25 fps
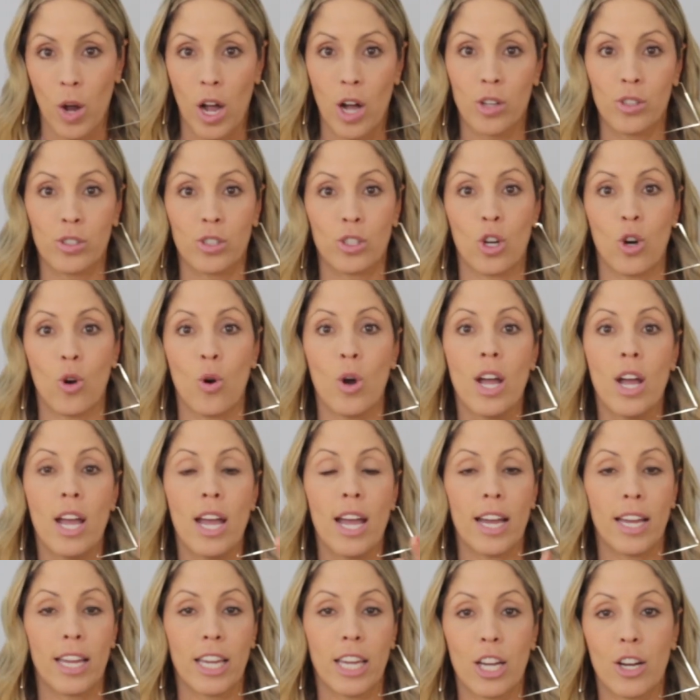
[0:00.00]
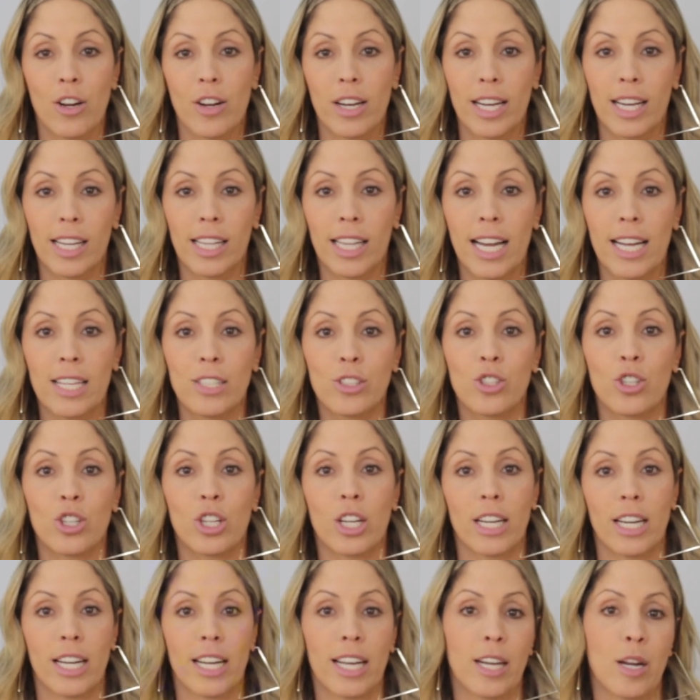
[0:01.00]
So here at GLANZ, you're going to
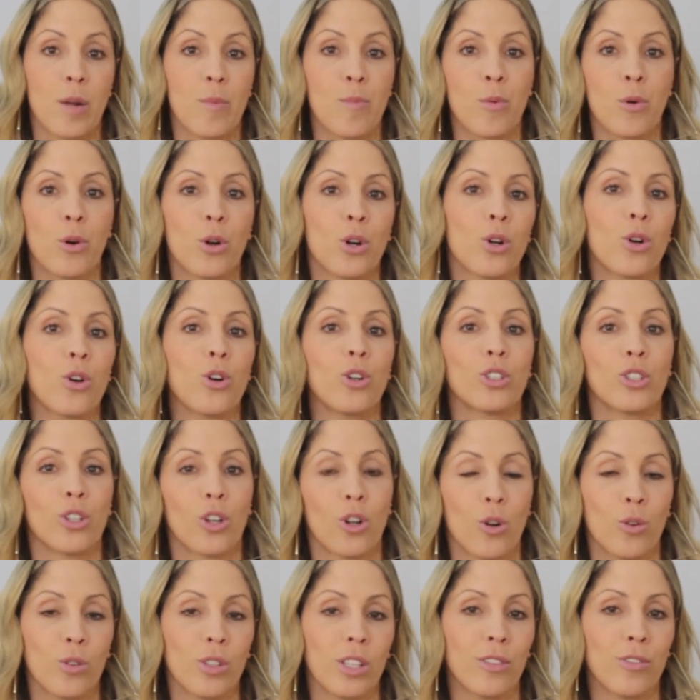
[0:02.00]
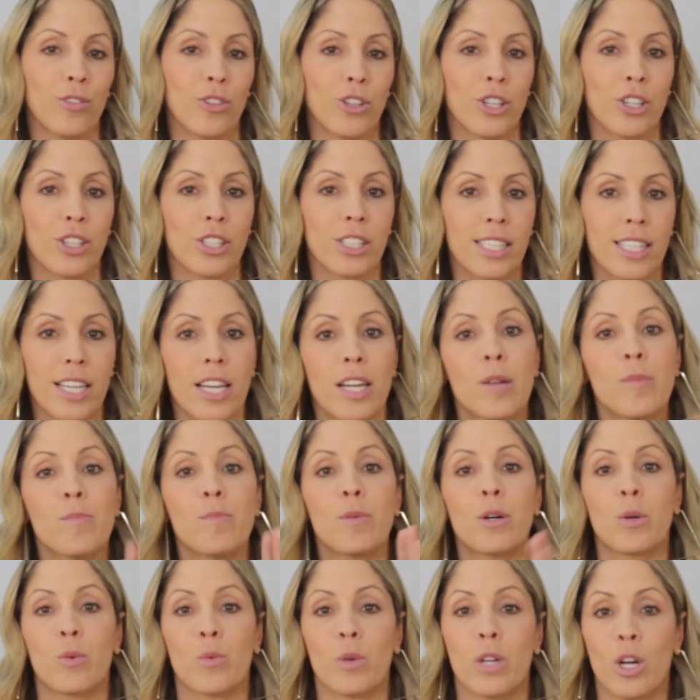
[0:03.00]
get a protocol not only for your skin, but
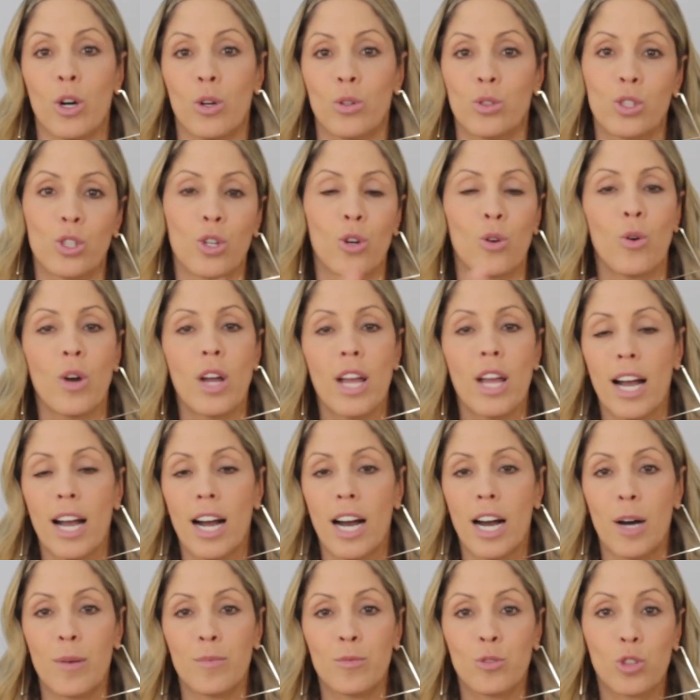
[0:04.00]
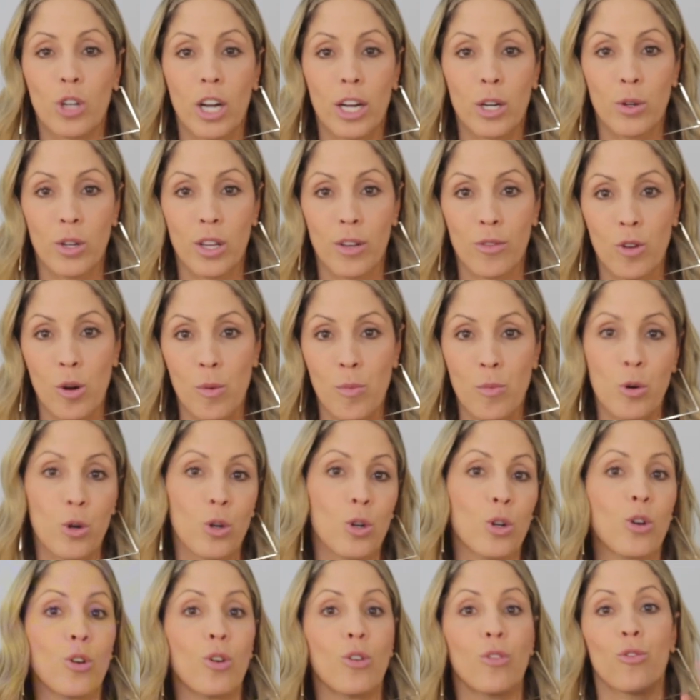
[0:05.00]
we also try to give you a
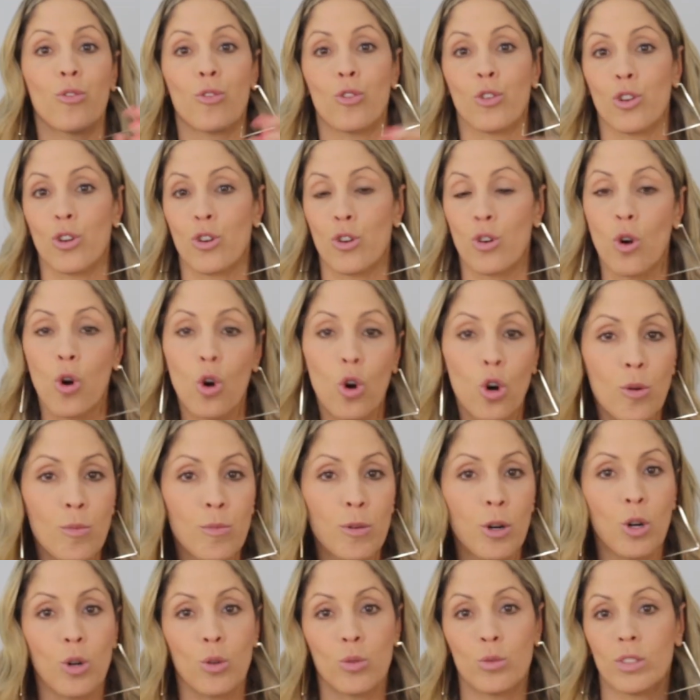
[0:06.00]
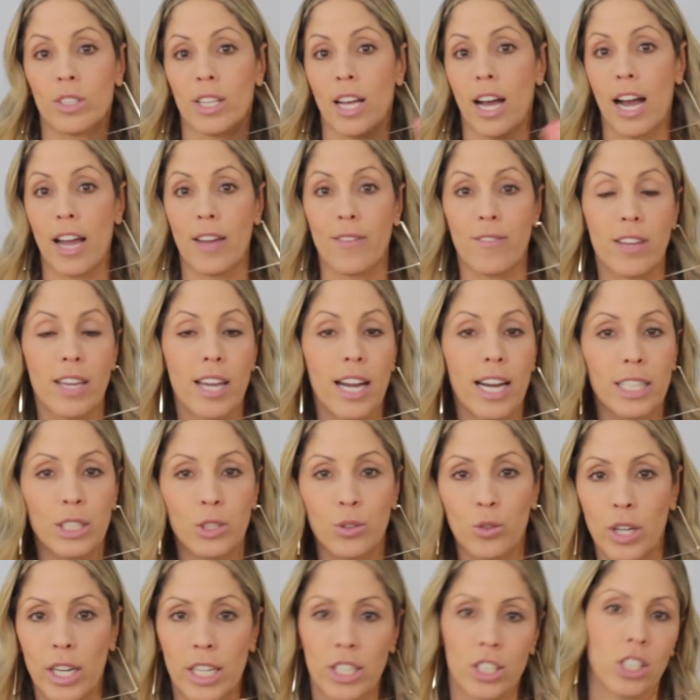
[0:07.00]
protocol for your hormones, IV
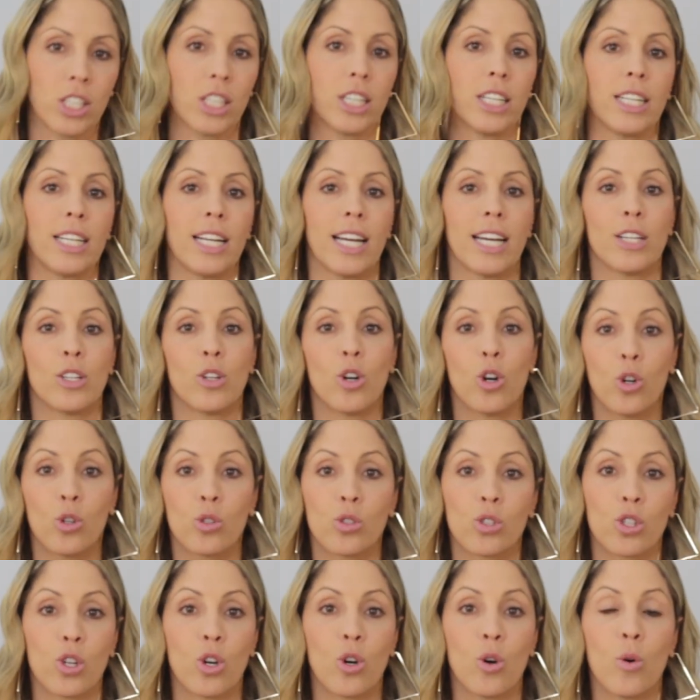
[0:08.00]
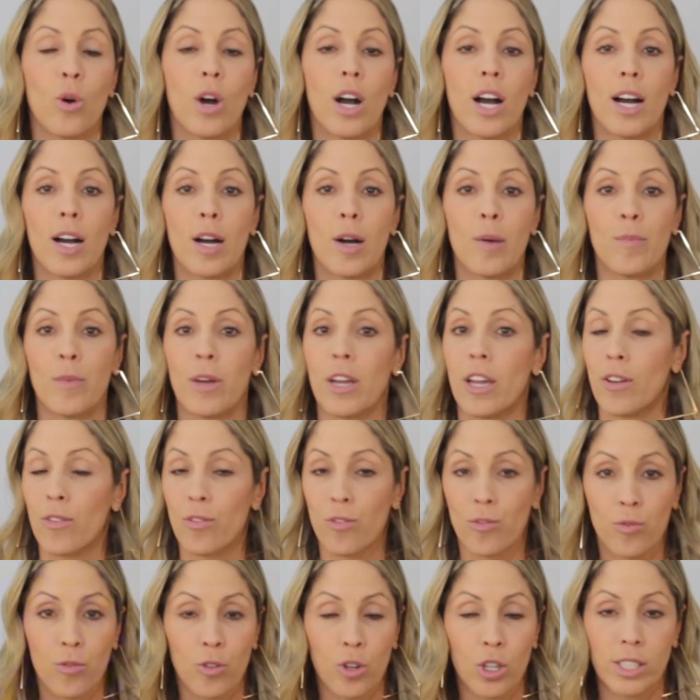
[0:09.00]
hydration, and also if,
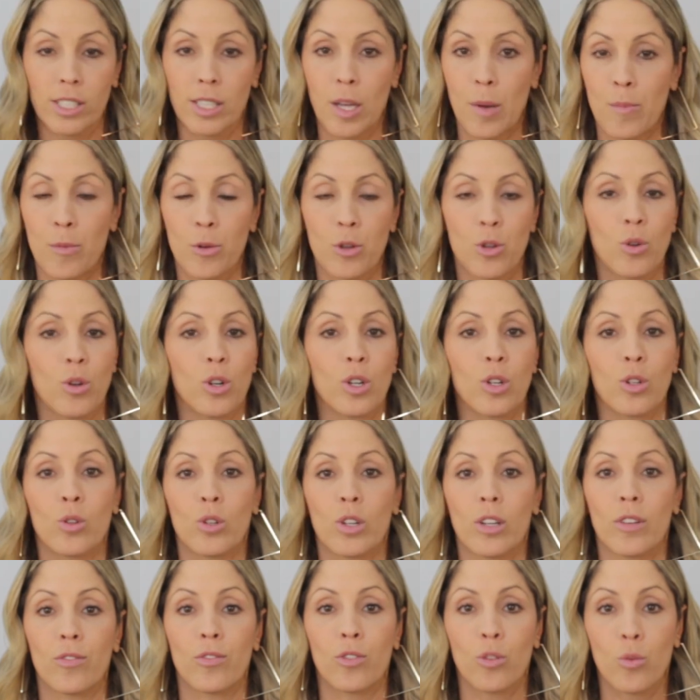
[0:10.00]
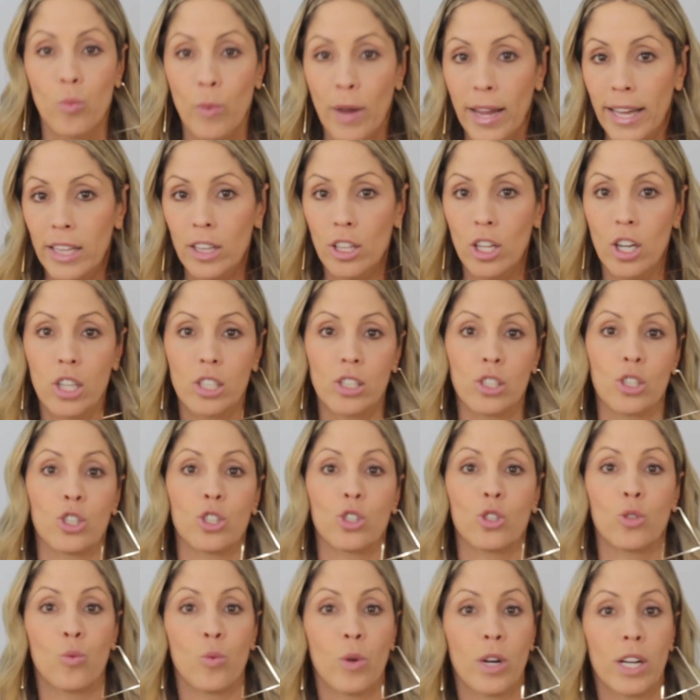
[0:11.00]
for example, you're looking for weight loss because you
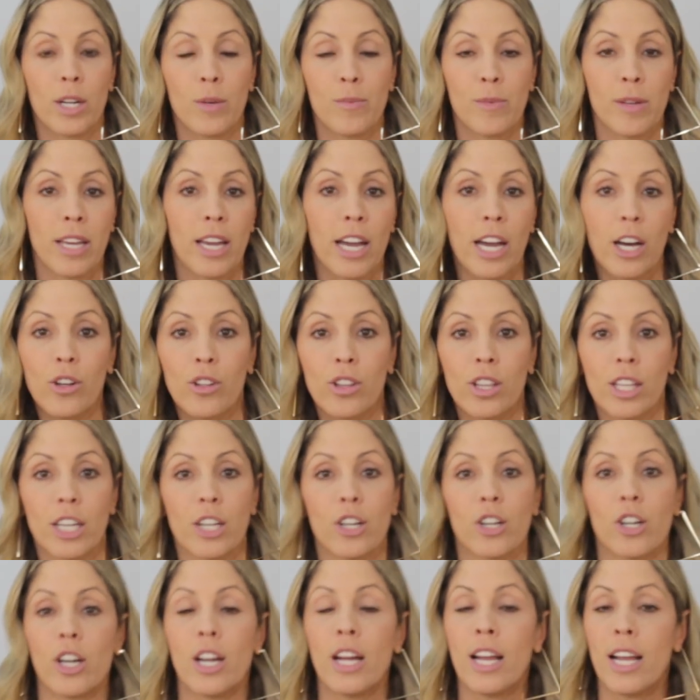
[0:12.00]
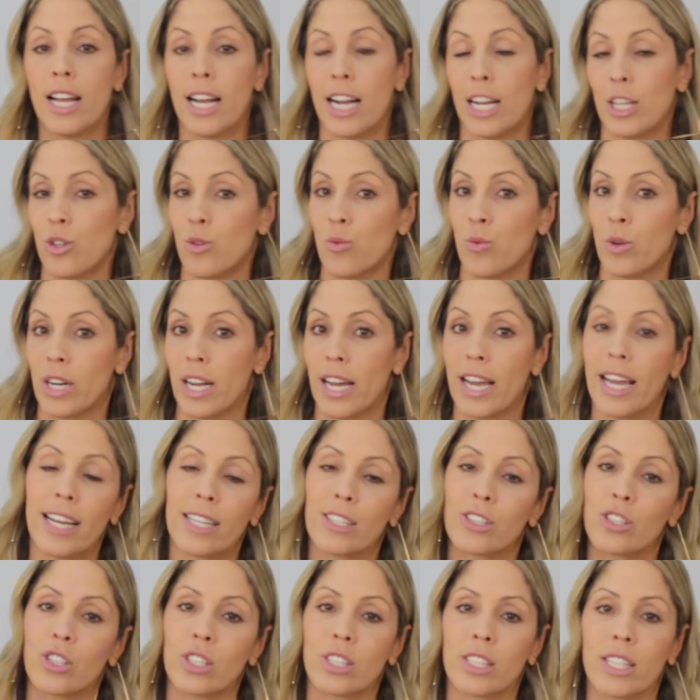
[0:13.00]
want to be healthier and you want to
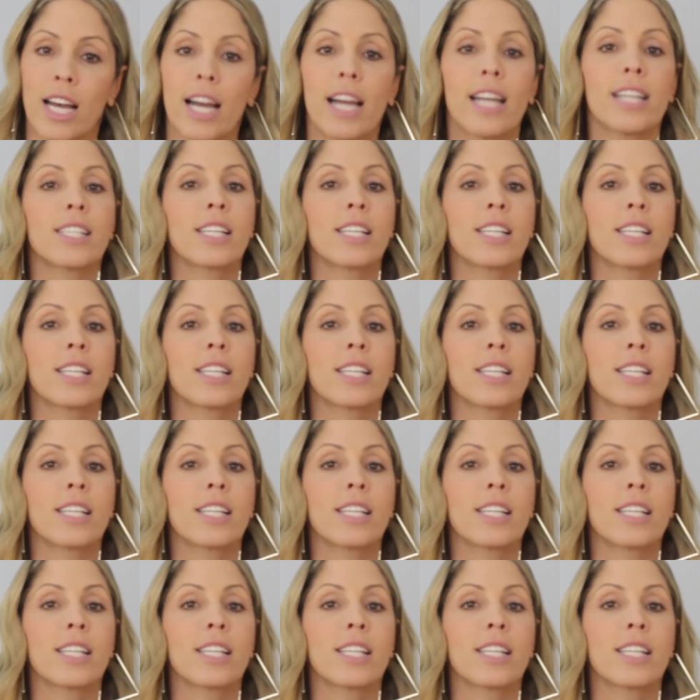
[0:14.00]
exercise,